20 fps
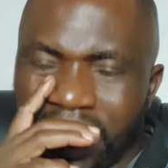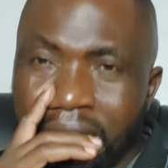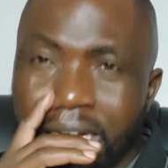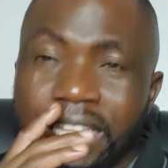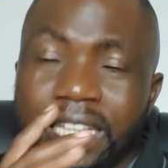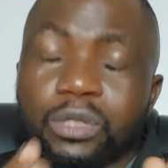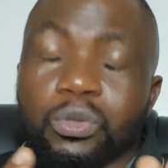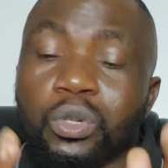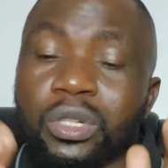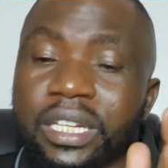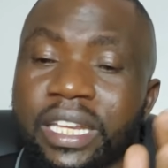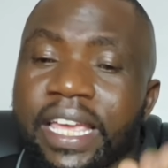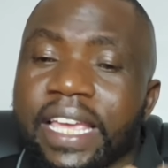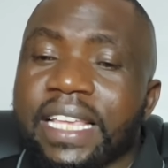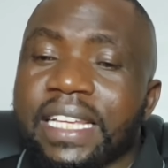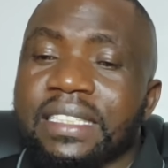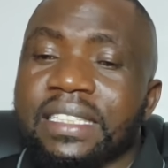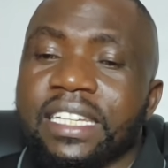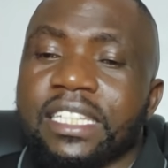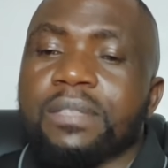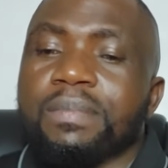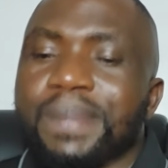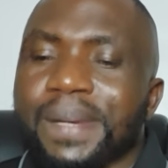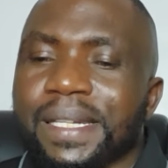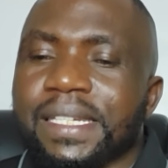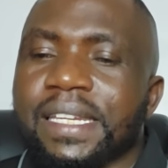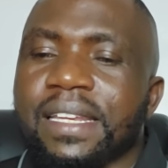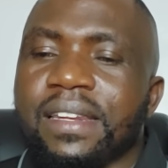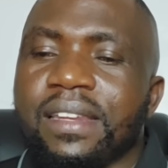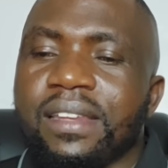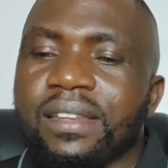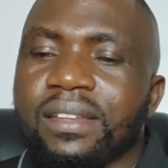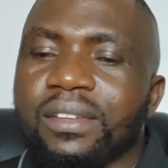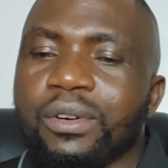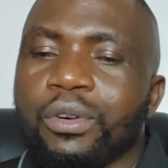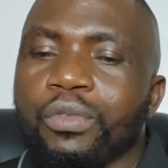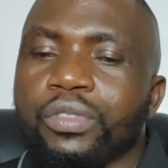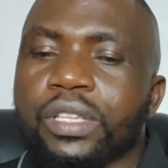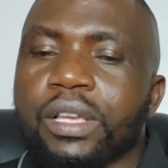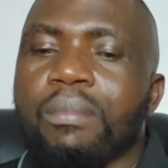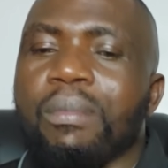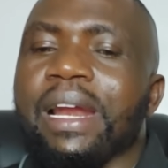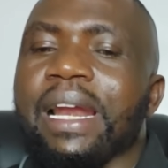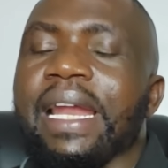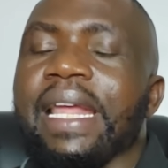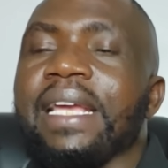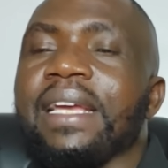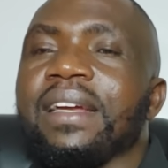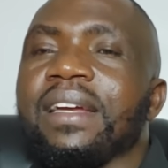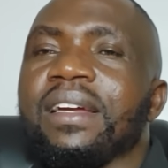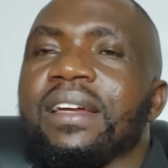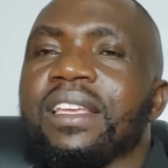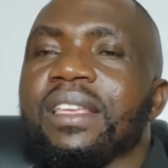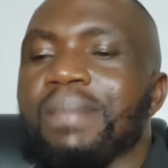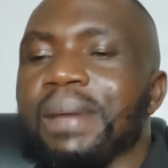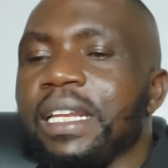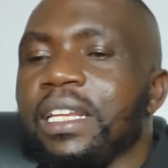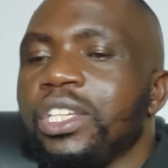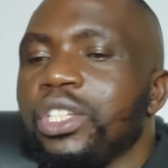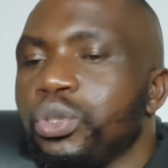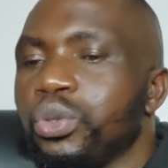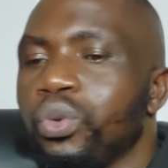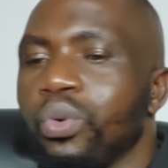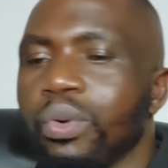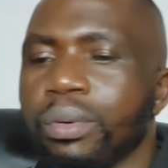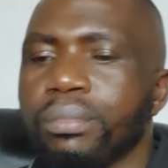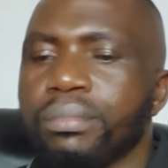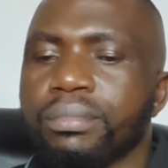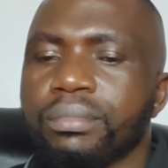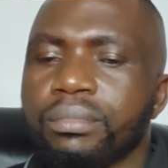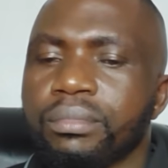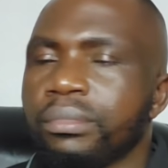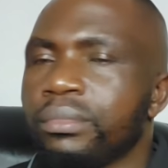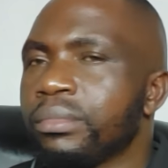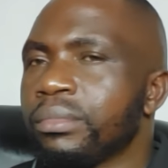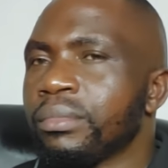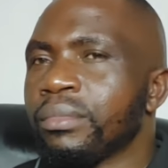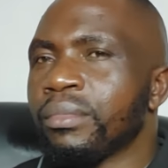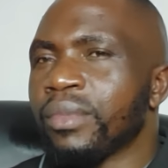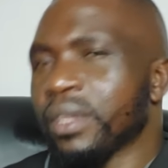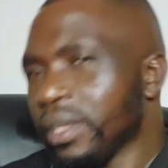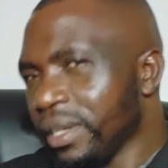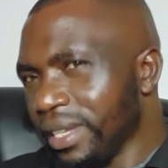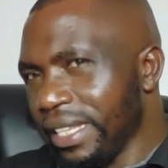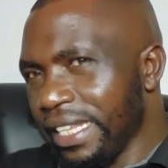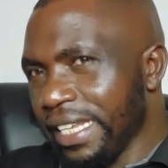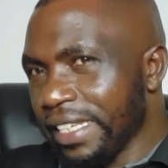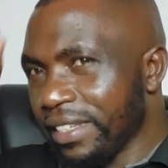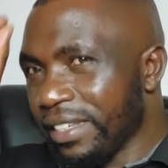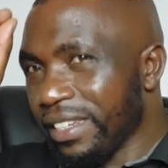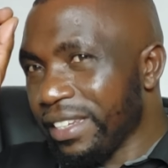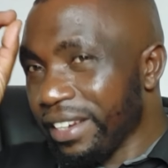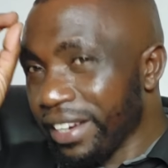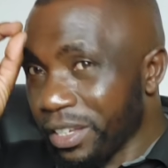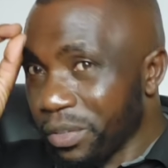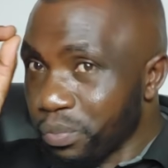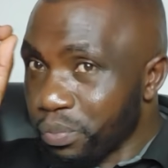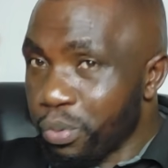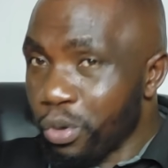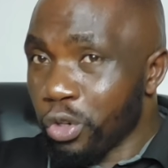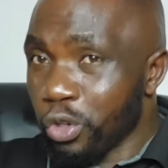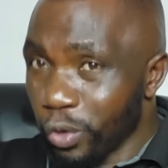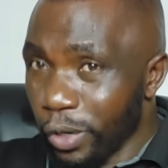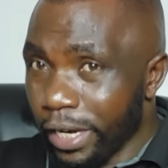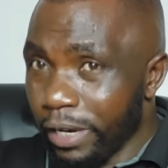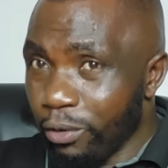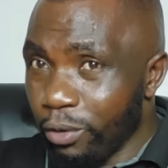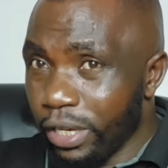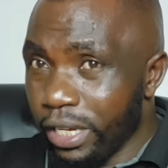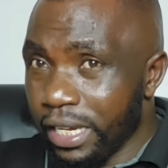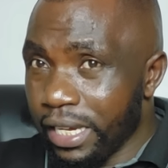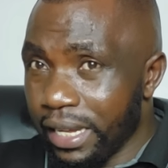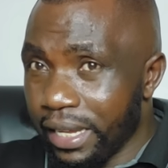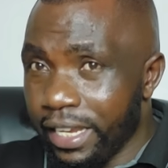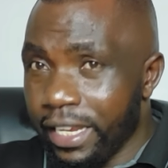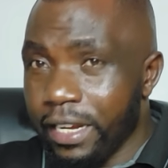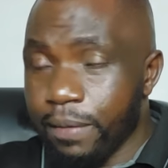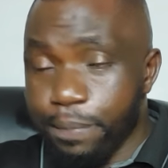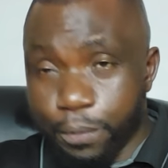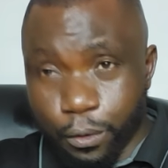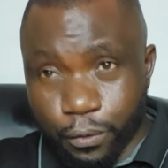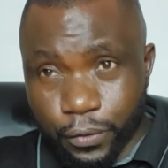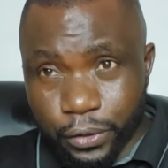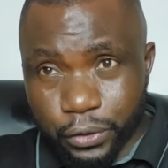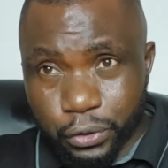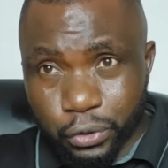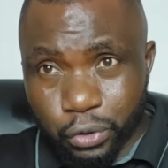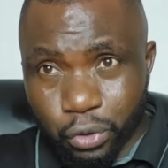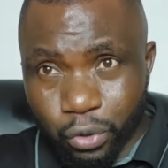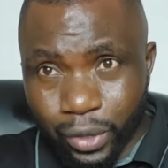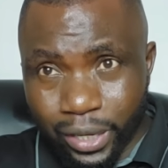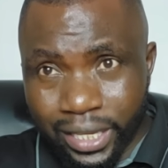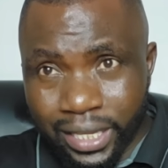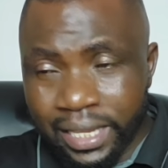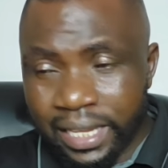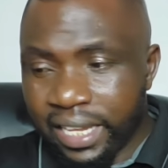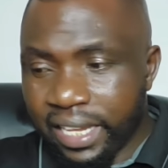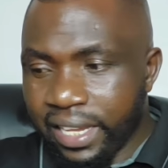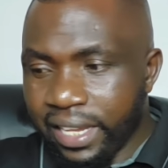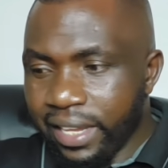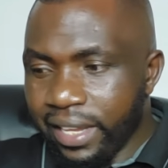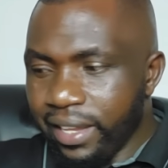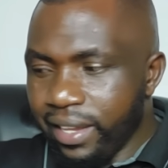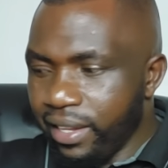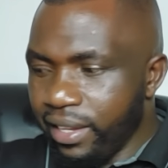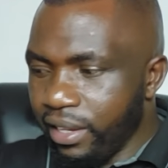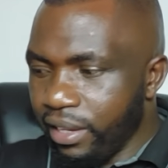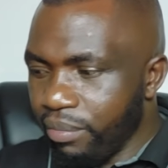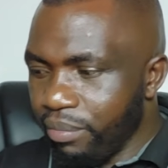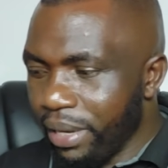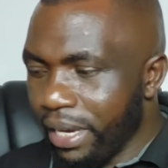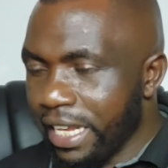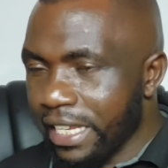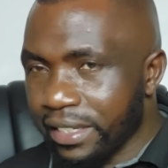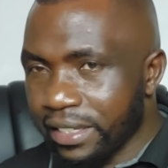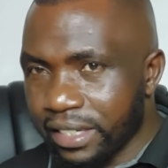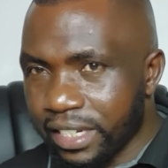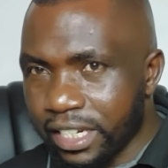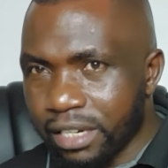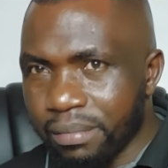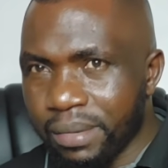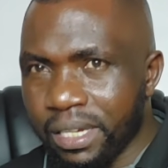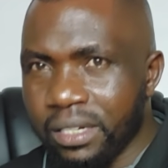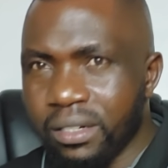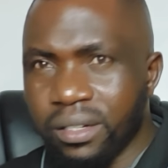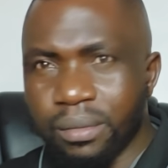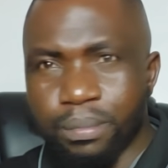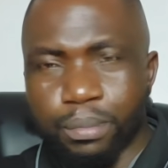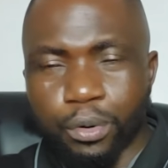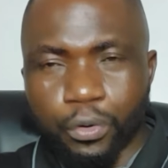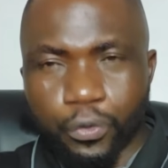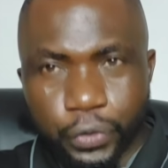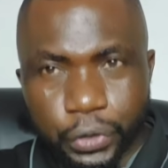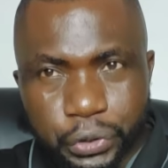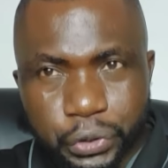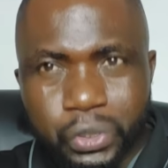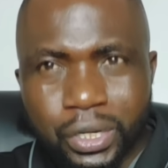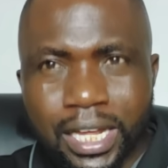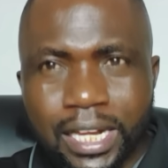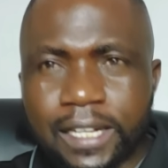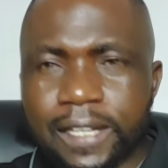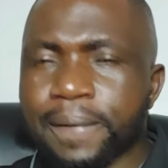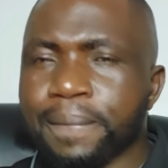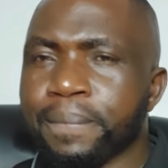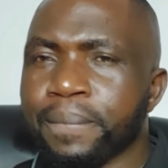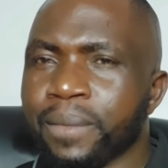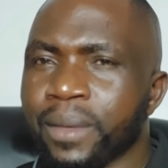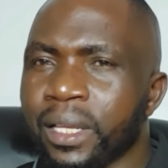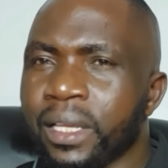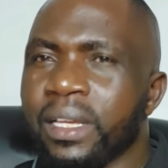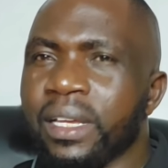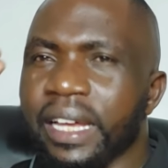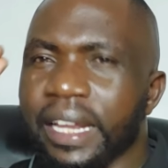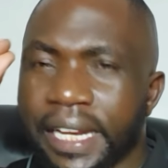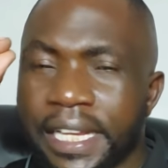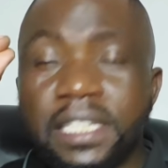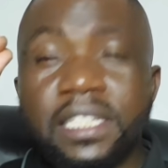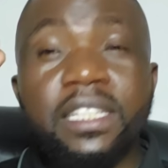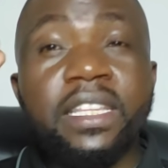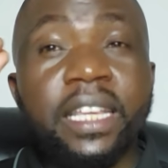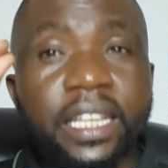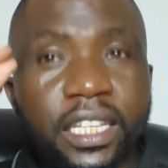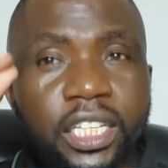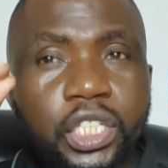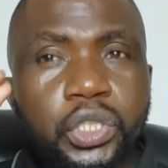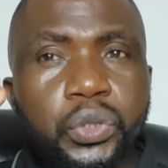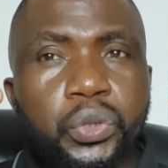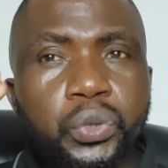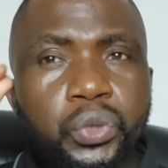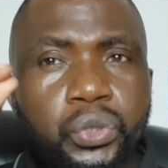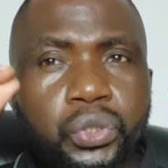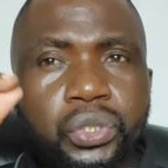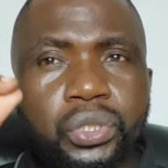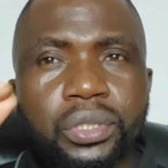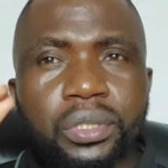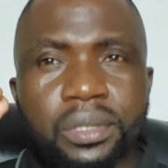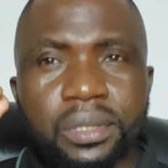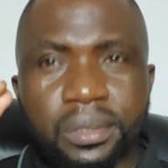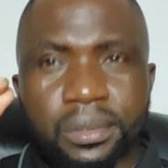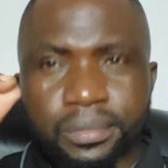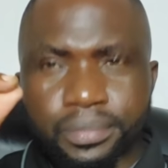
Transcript: And that's what Kenyans expected of someone like Kimani Ichung'wah. Just respond to Raila Odinga in a professional way. He made a statement professionally, raised the issues.